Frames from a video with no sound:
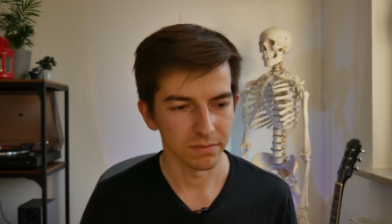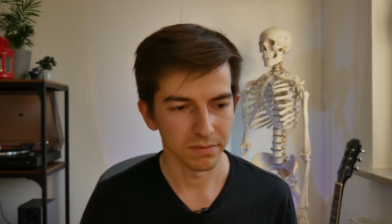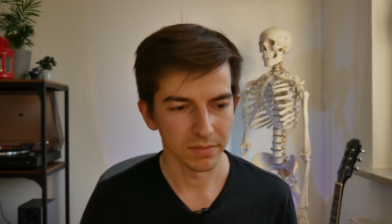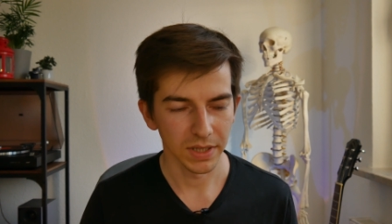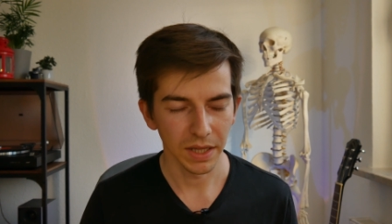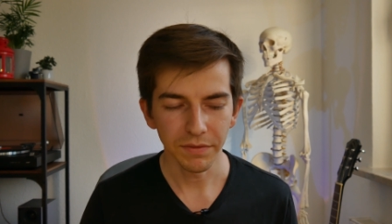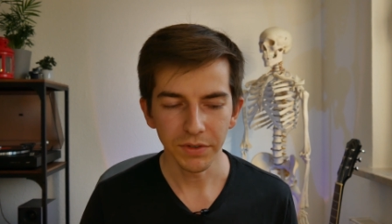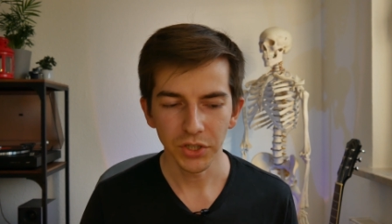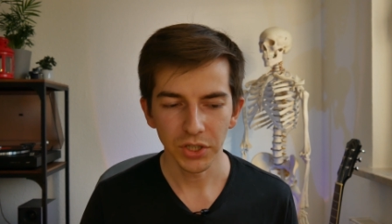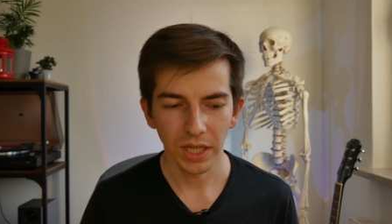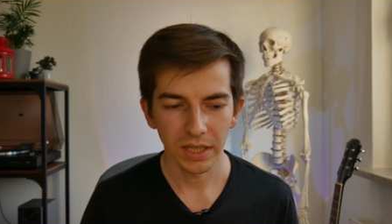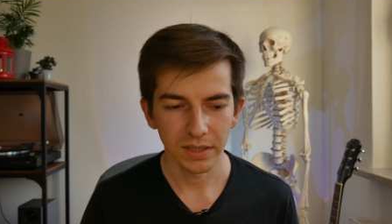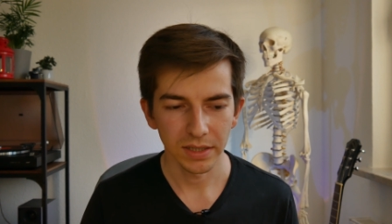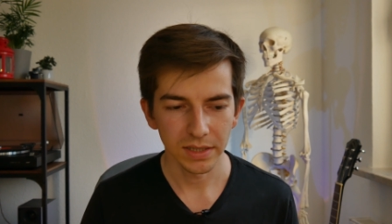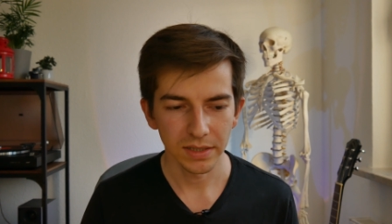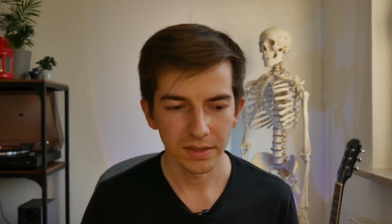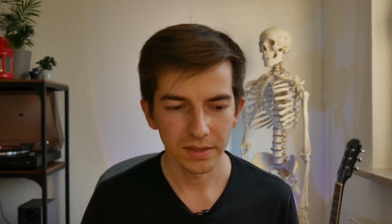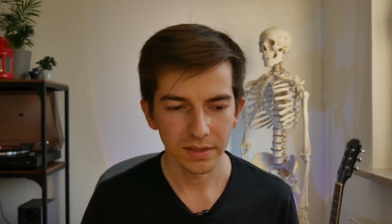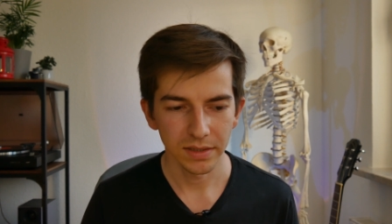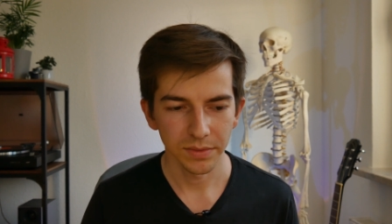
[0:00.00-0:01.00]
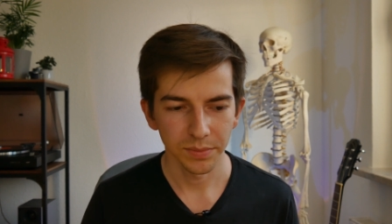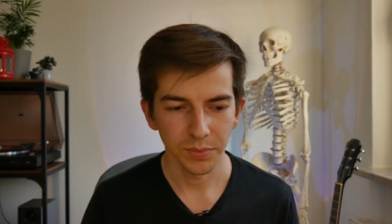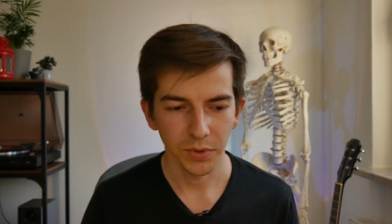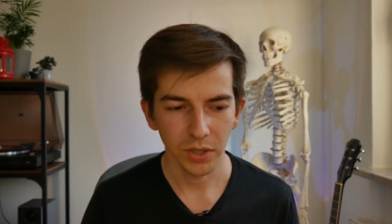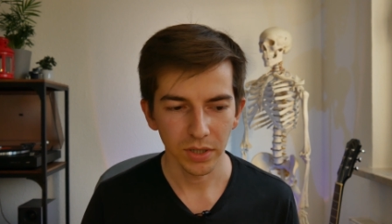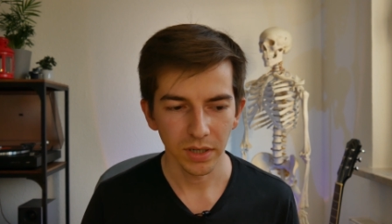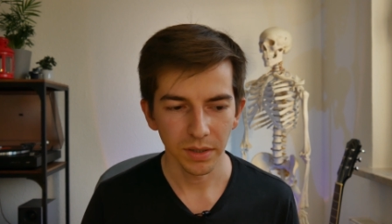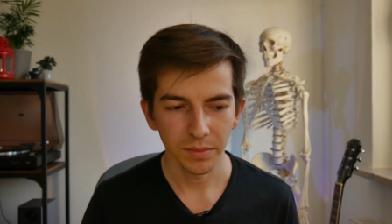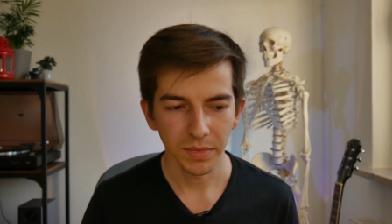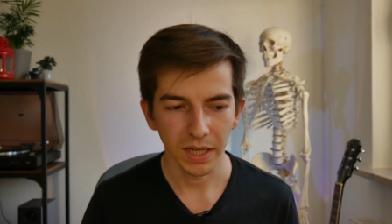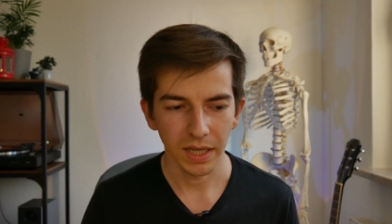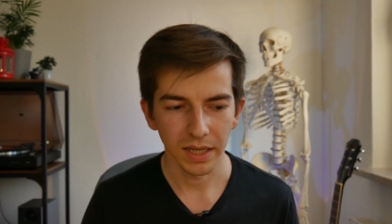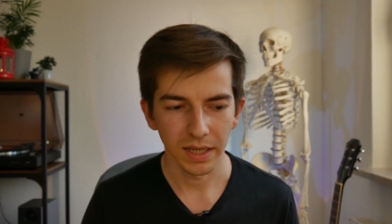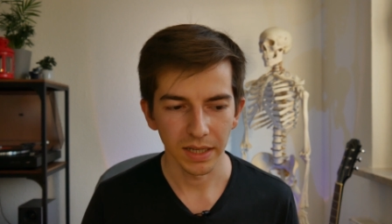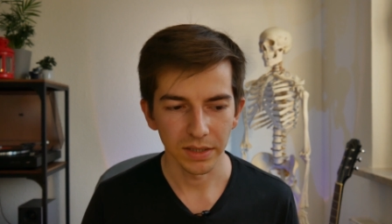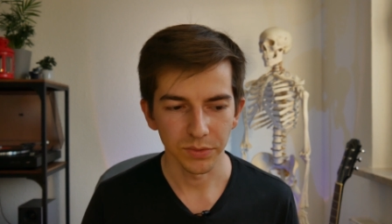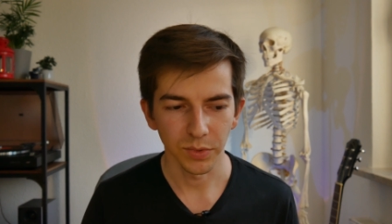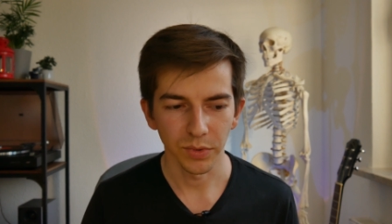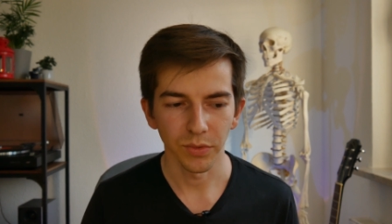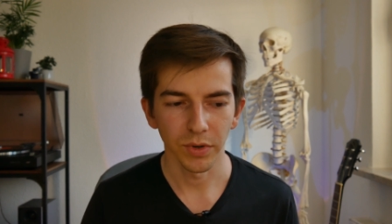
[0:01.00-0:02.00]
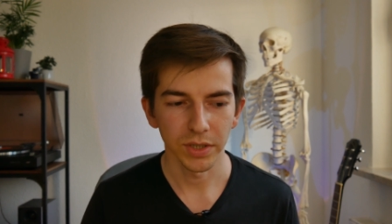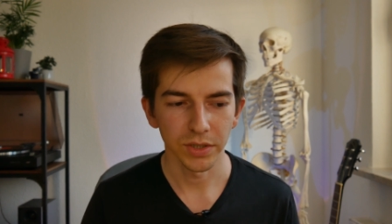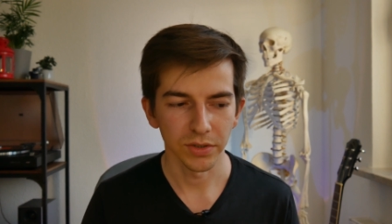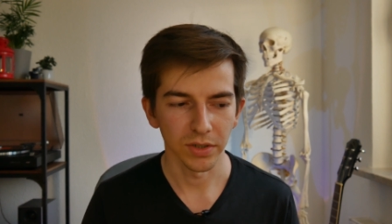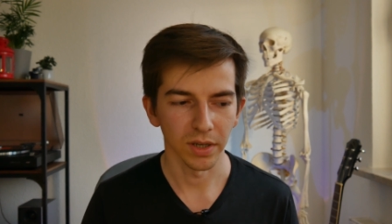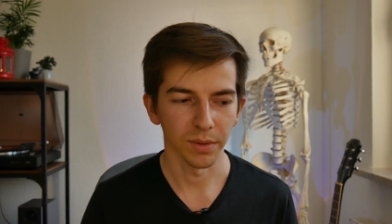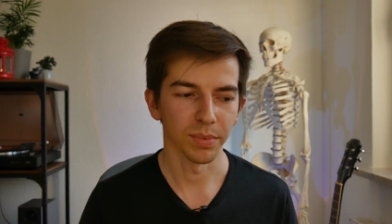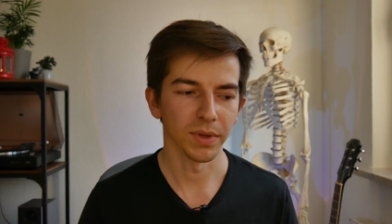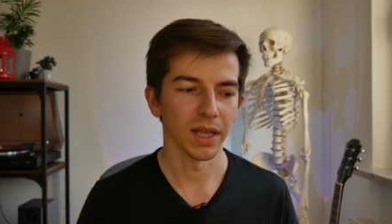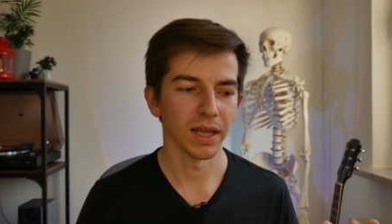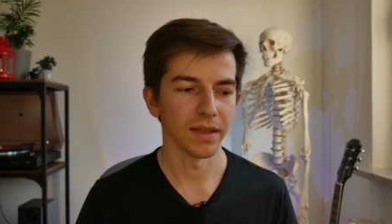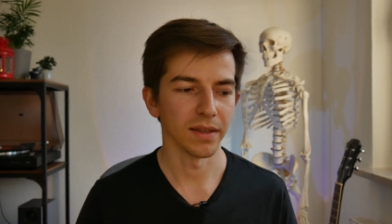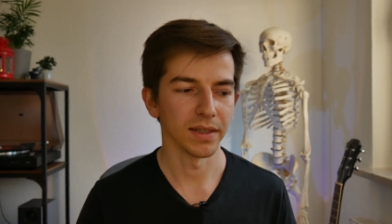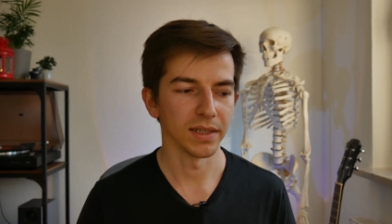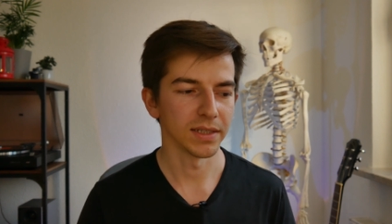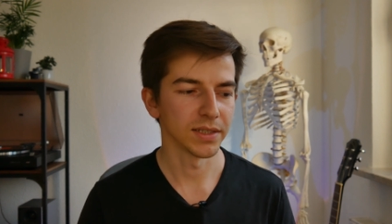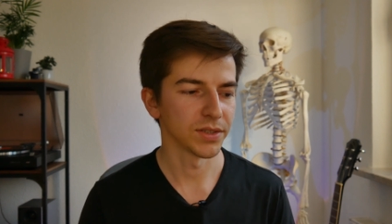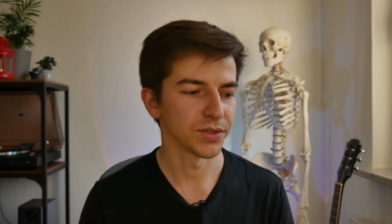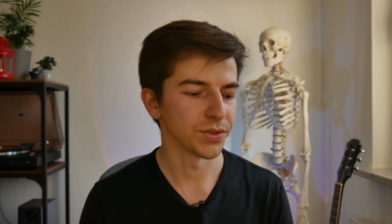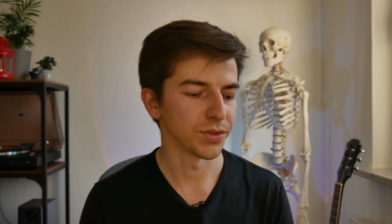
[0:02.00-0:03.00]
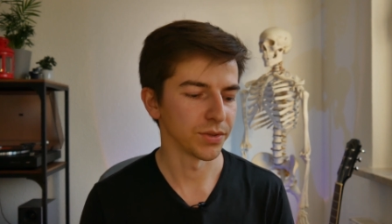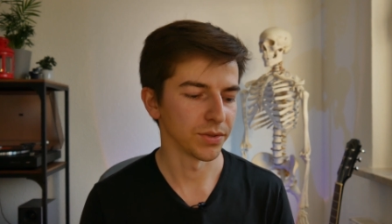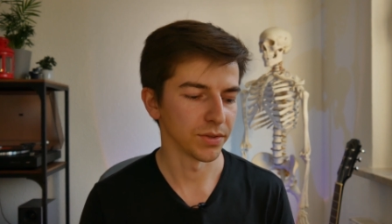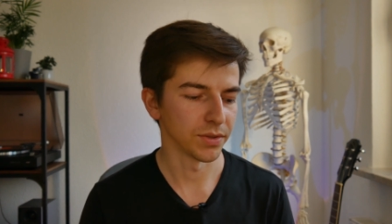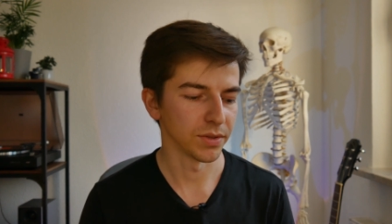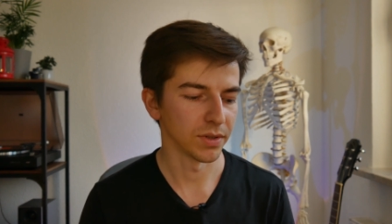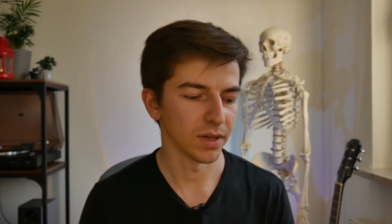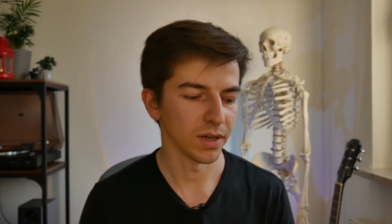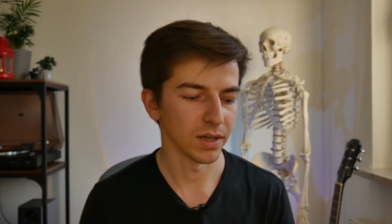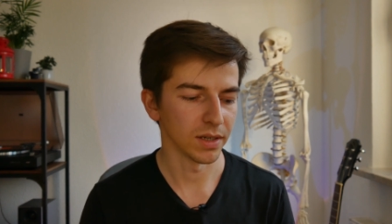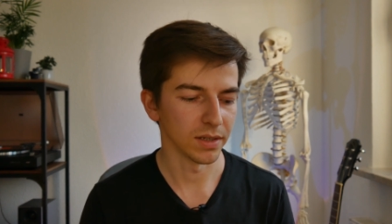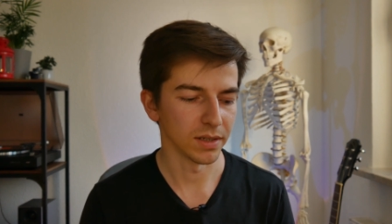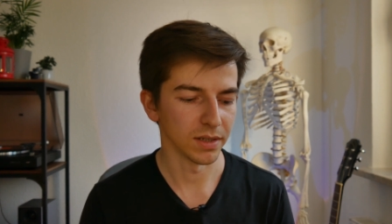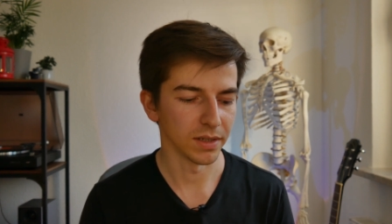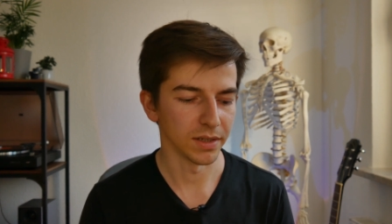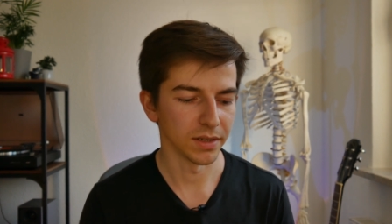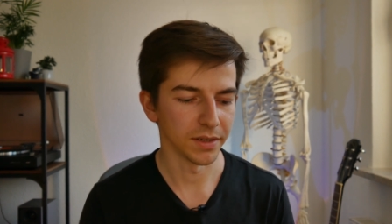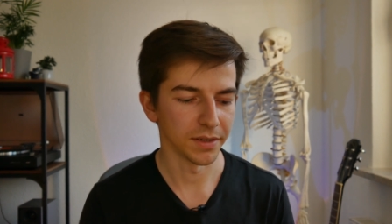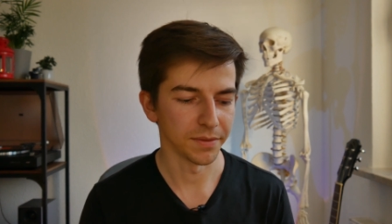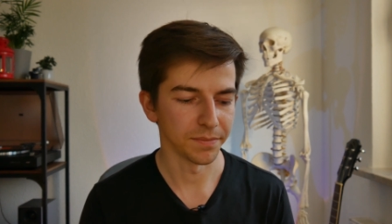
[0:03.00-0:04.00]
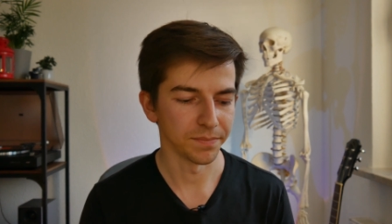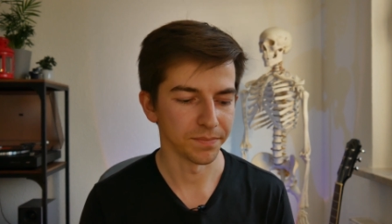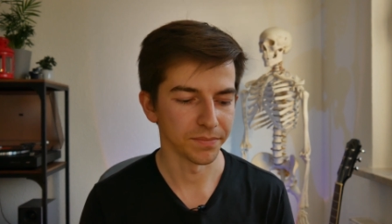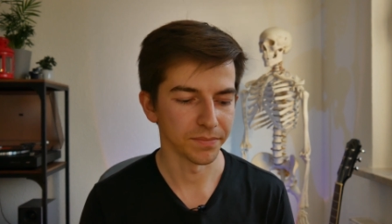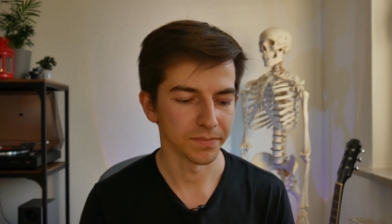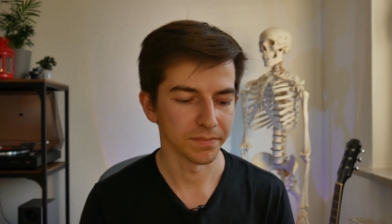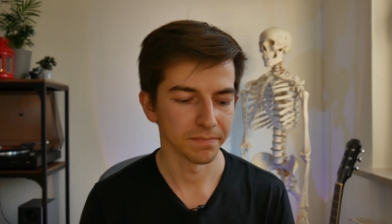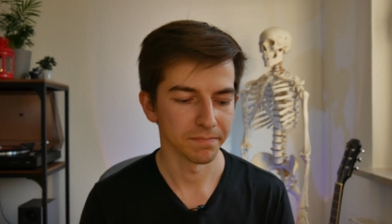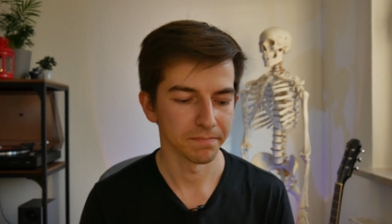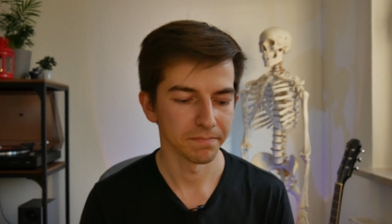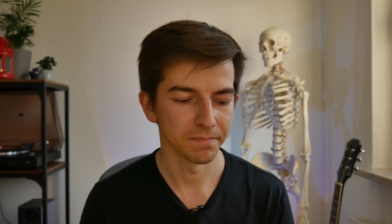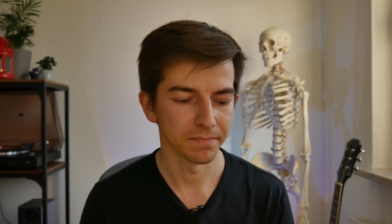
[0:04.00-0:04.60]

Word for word: Levenshtein distance program and we want to apply this to, um,